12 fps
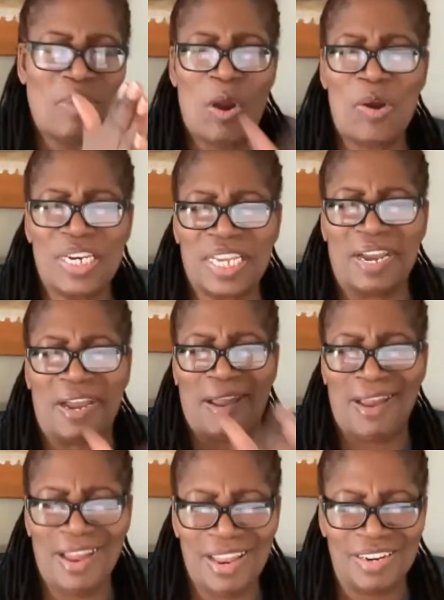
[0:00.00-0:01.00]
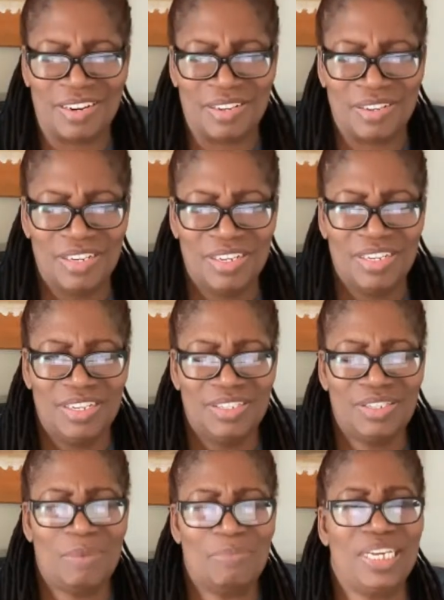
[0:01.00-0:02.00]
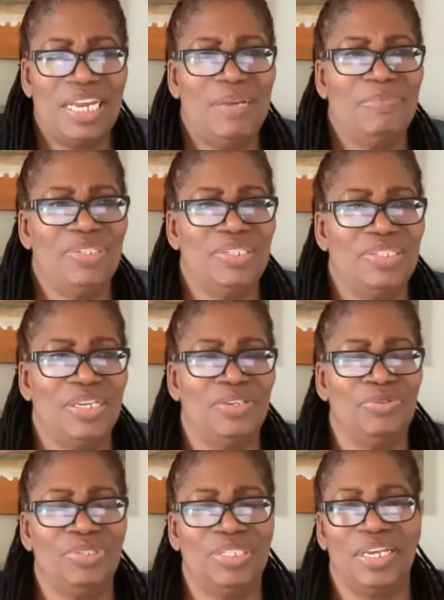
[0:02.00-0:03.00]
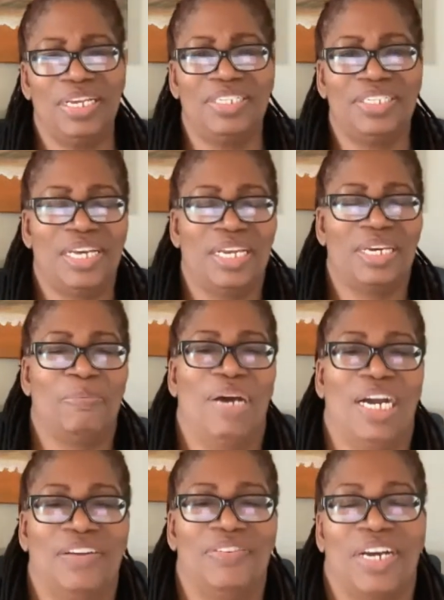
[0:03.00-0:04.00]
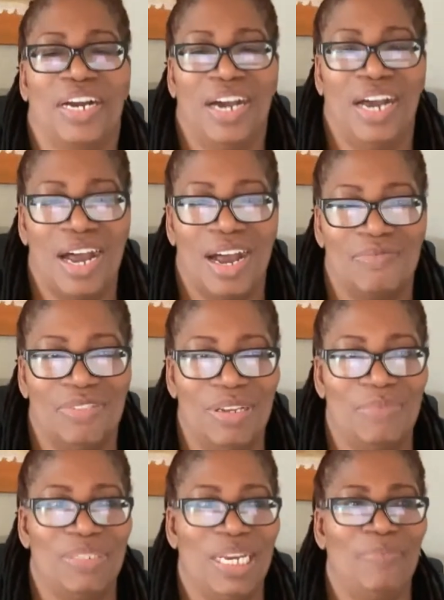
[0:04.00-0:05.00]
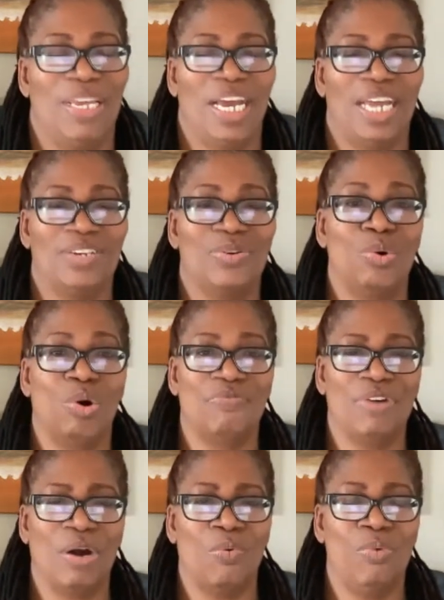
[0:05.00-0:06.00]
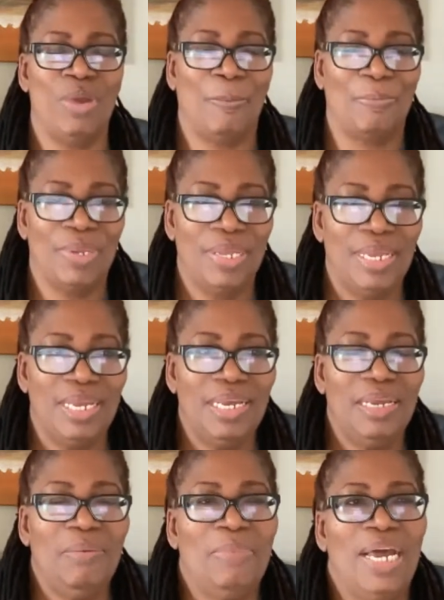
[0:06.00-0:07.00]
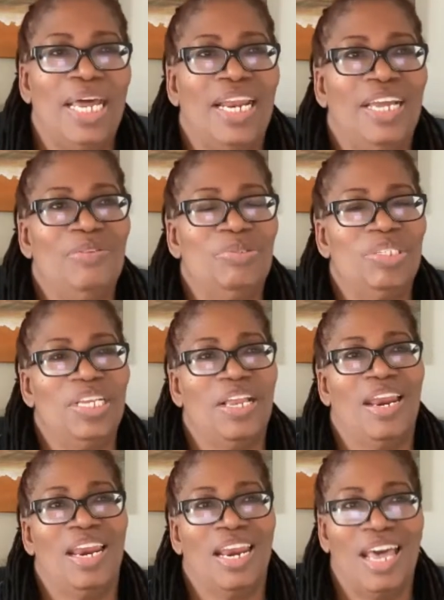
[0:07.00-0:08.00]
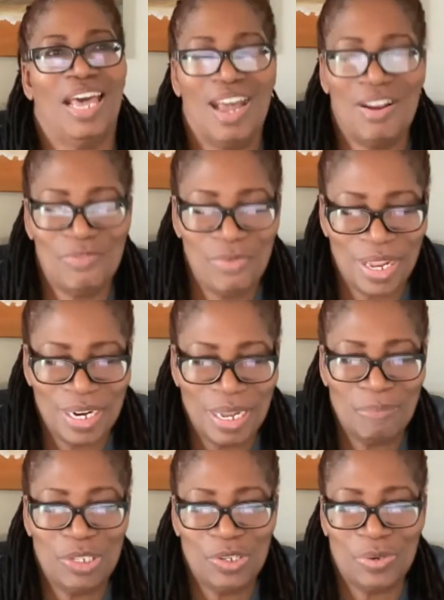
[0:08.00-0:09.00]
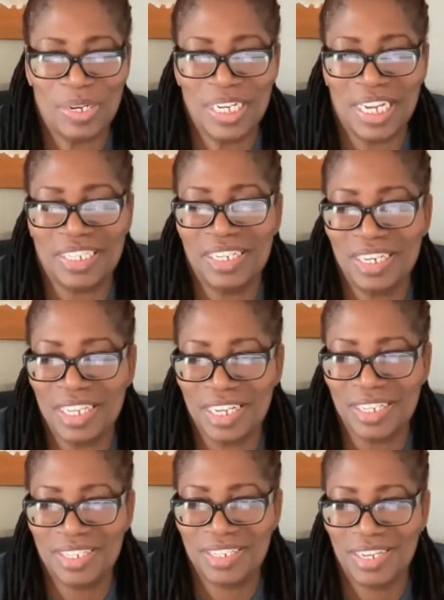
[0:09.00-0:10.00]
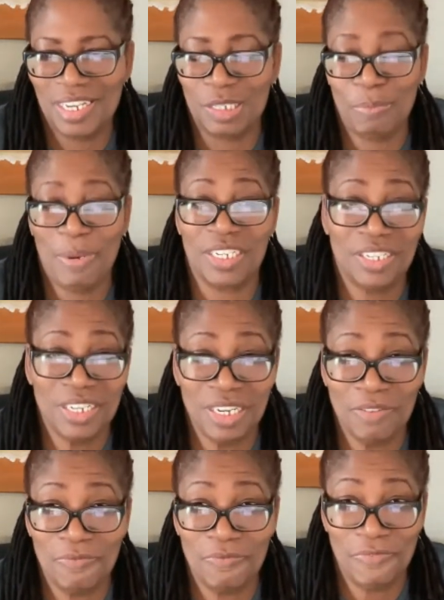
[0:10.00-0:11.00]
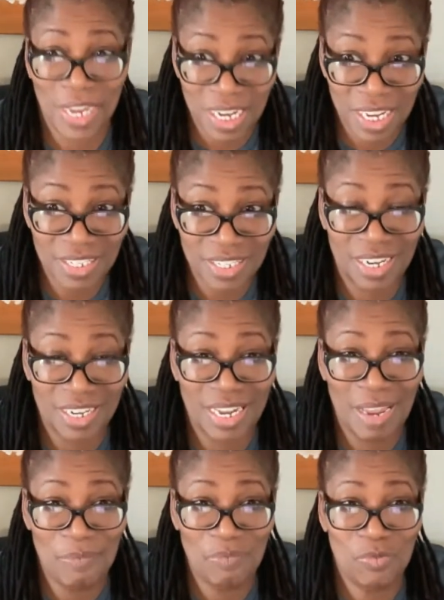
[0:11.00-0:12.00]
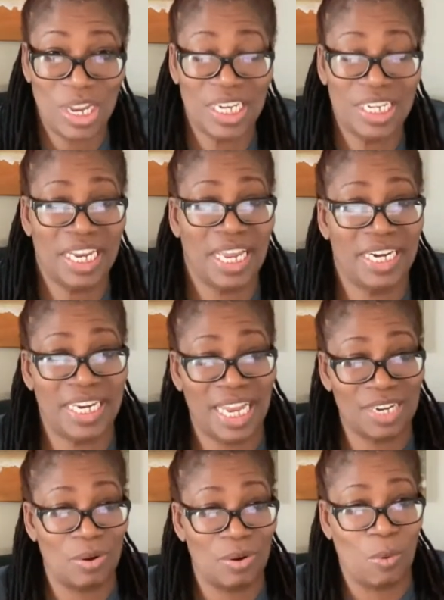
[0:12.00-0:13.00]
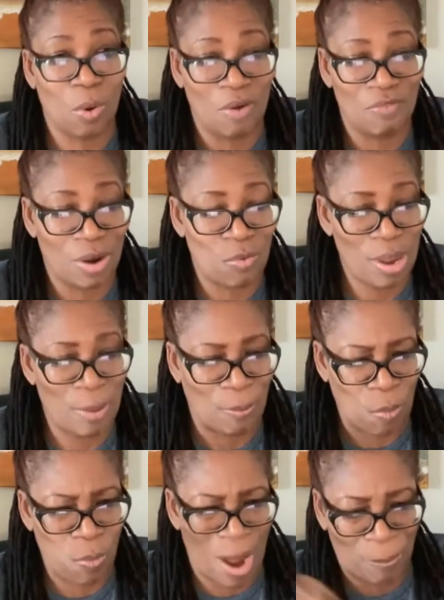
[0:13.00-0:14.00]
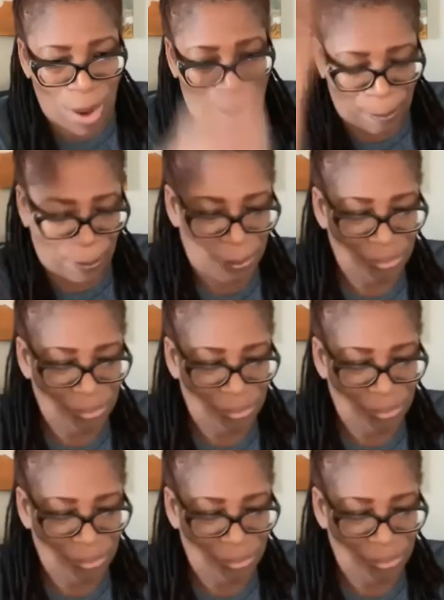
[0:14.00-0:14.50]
on your hand. Sometimes they used to hit you at the back of your calf. Sometimes they had go over a whip. Man, I used to laugh when them children getting licks, especially the fellas and them, when they get that go over whip, whap, whap,